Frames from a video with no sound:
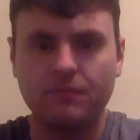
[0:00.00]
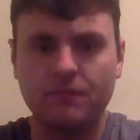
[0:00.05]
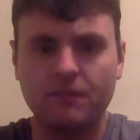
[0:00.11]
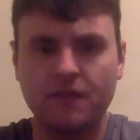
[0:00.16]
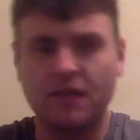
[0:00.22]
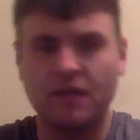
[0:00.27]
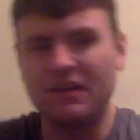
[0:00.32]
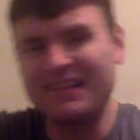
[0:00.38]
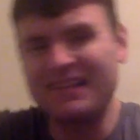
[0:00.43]

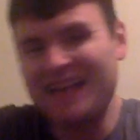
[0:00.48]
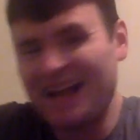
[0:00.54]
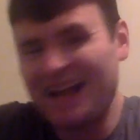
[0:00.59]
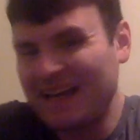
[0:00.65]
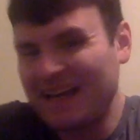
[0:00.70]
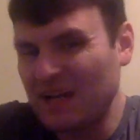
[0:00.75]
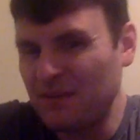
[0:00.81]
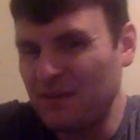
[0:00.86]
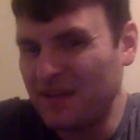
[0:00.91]
Is that
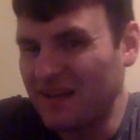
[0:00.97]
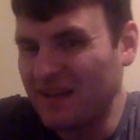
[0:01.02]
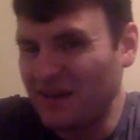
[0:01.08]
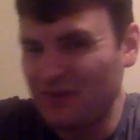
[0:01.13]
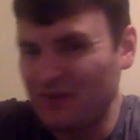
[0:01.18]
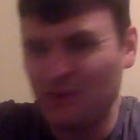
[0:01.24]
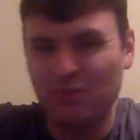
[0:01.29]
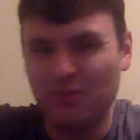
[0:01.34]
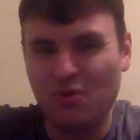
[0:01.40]
going to be
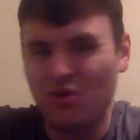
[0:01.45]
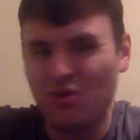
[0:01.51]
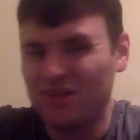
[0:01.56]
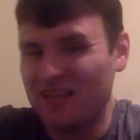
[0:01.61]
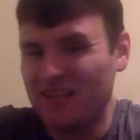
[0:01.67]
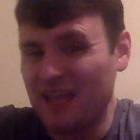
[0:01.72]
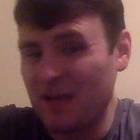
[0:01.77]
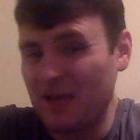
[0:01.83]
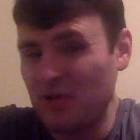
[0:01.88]
enough to pull
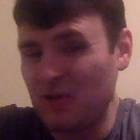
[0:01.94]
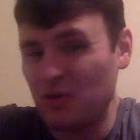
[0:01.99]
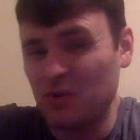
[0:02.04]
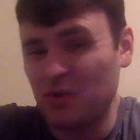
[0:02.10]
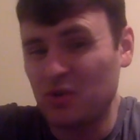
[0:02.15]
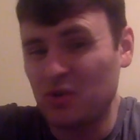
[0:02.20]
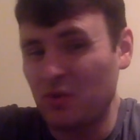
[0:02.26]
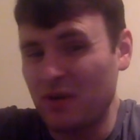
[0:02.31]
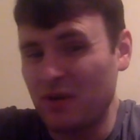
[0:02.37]
Sam to a
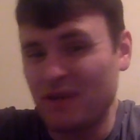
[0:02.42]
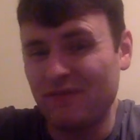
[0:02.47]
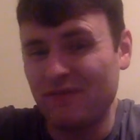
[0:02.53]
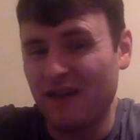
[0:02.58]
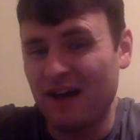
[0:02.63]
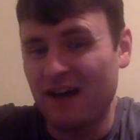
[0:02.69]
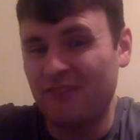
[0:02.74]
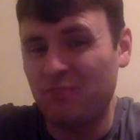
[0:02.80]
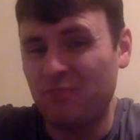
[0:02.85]

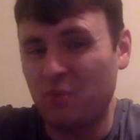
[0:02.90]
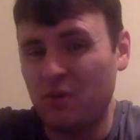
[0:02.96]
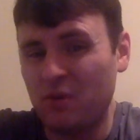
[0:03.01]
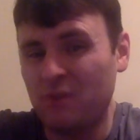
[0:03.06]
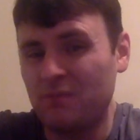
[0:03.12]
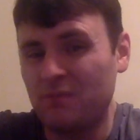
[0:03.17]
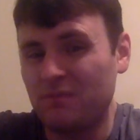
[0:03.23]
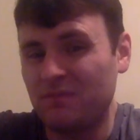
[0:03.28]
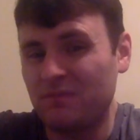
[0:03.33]
25-point
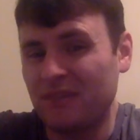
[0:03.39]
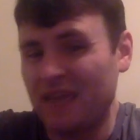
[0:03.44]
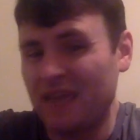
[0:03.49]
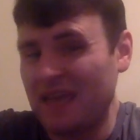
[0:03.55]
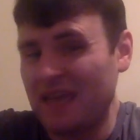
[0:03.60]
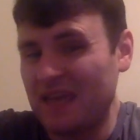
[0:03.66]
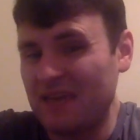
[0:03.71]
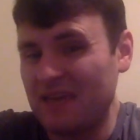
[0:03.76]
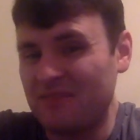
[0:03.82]

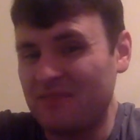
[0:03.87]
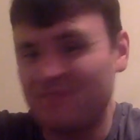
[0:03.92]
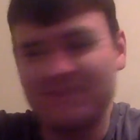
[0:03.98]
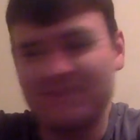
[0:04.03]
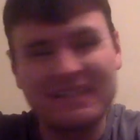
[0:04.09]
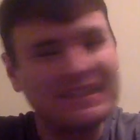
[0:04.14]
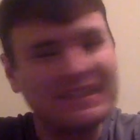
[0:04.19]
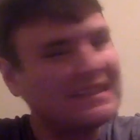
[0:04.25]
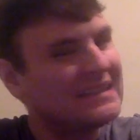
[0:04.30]
game?
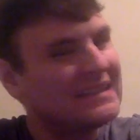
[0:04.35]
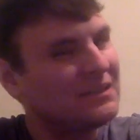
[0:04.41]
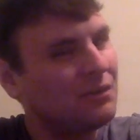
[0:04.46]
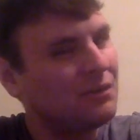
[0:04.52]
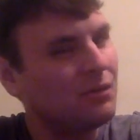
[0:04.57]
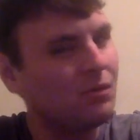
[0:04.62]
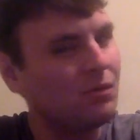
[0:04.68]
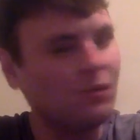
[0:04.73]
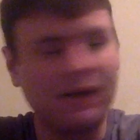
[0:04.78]

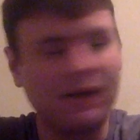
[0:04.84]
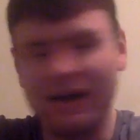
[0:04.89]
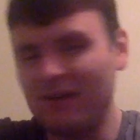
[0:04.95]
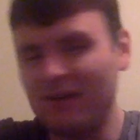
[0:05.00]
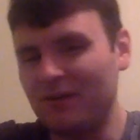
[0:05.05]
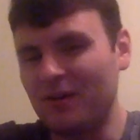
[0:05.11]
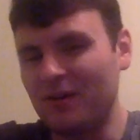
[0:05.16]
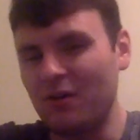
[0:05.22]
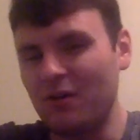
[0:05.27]
Ooh, I
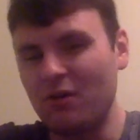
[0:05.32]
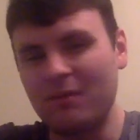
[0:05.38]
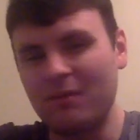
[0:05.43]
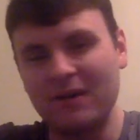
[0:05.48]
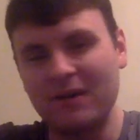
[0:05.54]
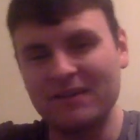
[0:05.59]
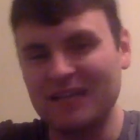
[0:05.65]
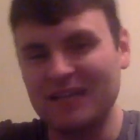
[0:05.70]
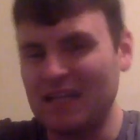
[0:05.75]
don't know
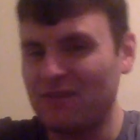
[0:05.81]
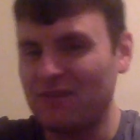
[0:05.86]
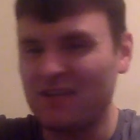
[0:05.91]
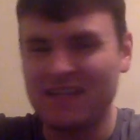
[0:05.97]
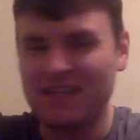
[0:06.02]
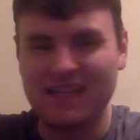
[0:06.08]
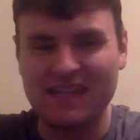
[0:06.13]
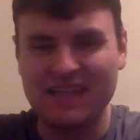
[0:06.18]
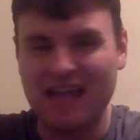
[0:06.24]
about that. Even
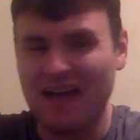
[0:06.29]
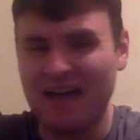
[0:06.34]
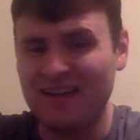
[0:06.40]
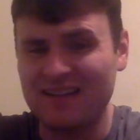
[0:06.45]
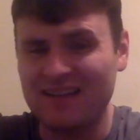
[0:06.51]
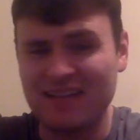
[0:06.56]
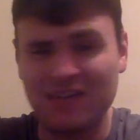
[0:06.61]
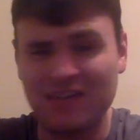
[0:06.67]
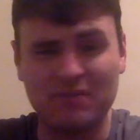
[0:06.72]
in the
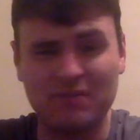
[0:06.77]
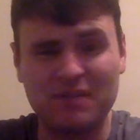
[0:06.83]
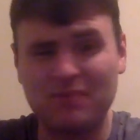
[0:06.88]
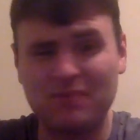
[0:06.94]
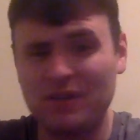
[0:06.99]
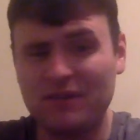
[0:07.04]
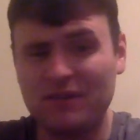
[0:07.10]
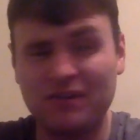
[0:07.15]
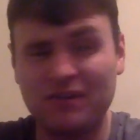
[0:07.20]
Dallas game when he
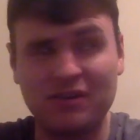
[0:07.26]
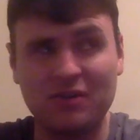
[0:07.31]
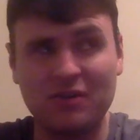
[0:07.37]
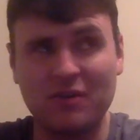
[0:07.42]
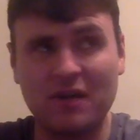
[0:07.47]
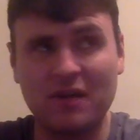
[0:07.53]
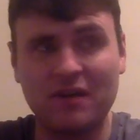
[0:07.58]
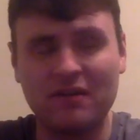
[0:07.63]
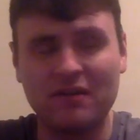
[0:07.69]
played really
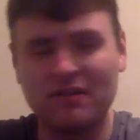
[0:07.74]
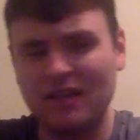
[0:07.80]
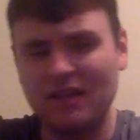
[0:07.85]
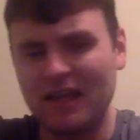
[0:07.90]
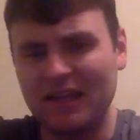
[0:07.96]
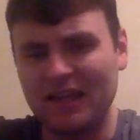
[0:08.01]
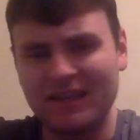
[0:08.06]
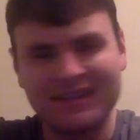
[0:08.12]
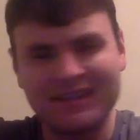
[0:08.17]
well,
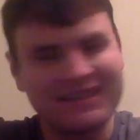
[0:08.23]
like